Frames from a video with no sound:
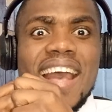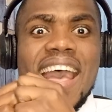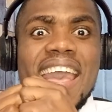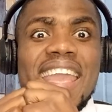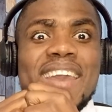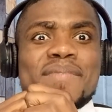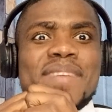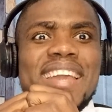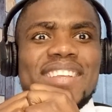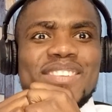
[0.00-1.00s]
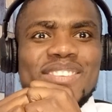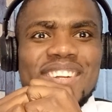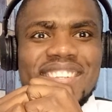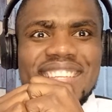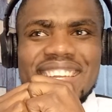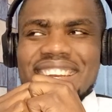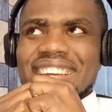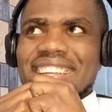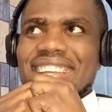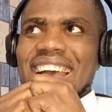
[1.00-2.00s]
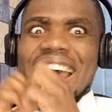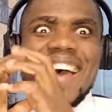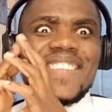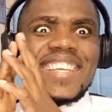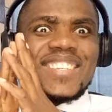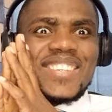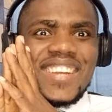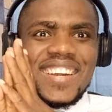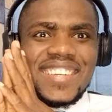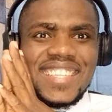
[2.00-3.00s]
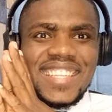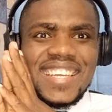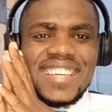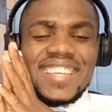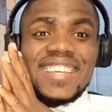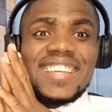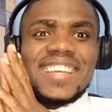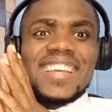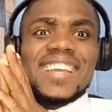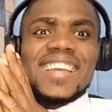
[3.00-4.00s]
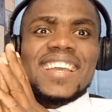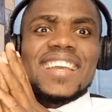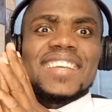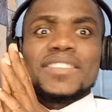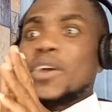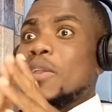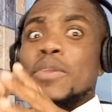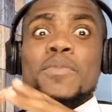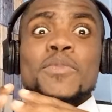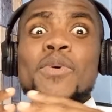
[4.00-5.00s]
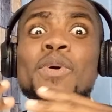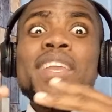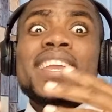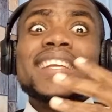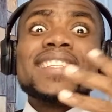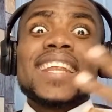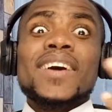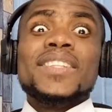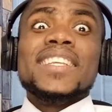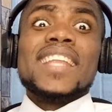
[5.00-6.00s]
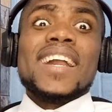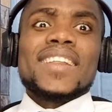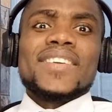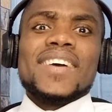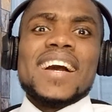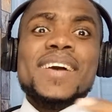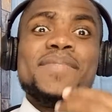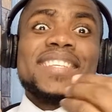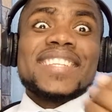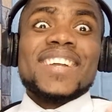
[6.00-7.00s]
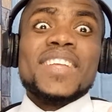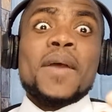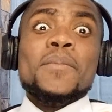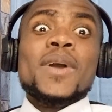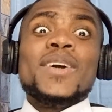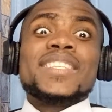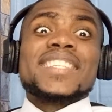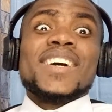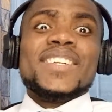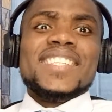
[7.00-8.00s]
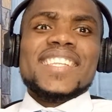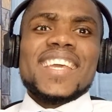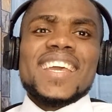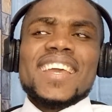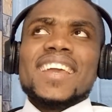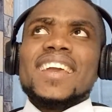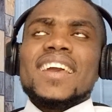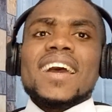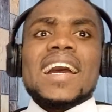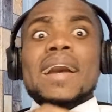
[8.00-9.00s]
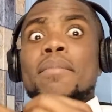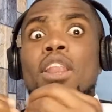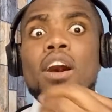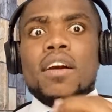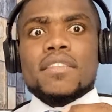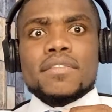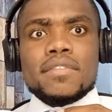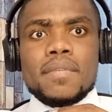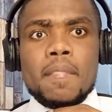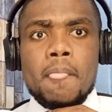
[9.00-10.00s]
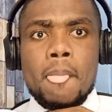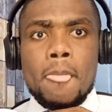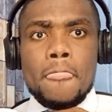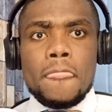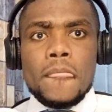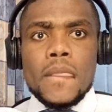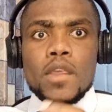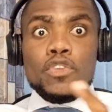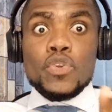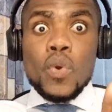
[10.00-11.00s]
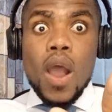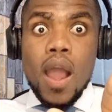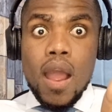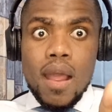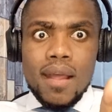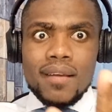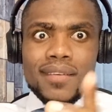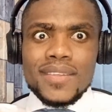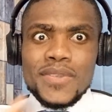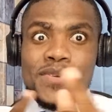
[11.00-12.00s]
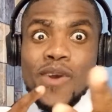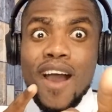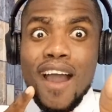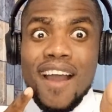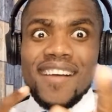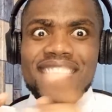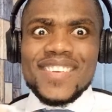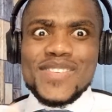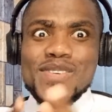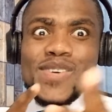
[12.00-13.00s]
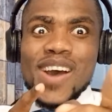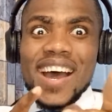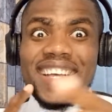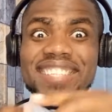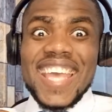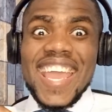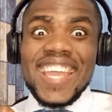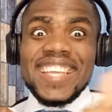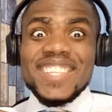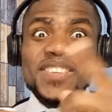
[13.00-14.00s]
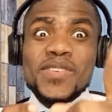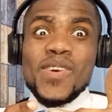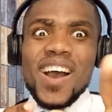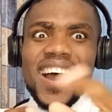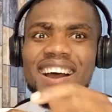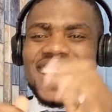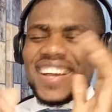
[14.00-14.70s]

I am extraordinary. I am extraordinary. Estoy muy extraordinario. I'm extra, muy extraordinary. I'm love. You are. You are. You are. Say it. You are.